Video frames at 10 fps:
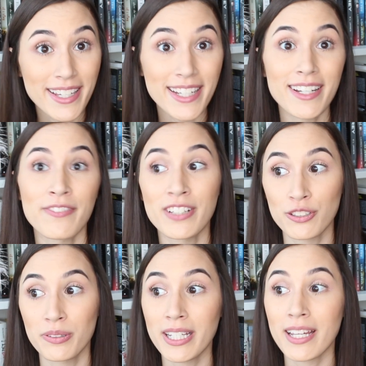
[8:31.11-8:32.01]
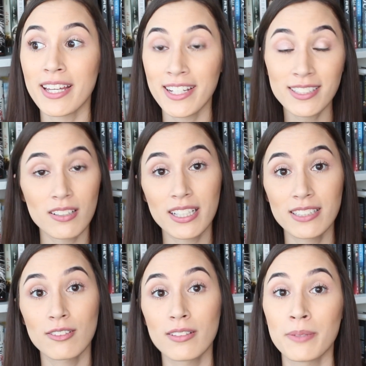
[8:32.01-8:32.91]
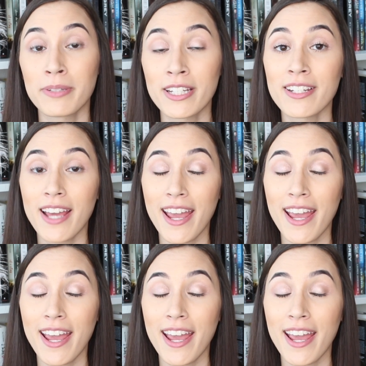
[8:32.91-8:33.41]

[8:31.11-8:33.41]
it eventually. It is on Kindle Unlimited,